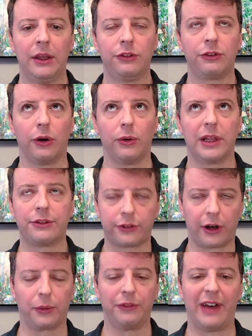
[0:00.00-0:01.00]
So let's
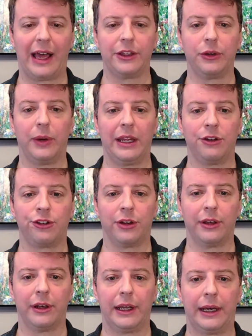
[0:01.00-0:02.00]
start with
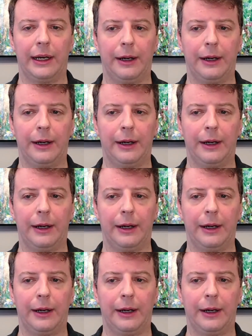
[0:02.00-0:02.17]
valuation.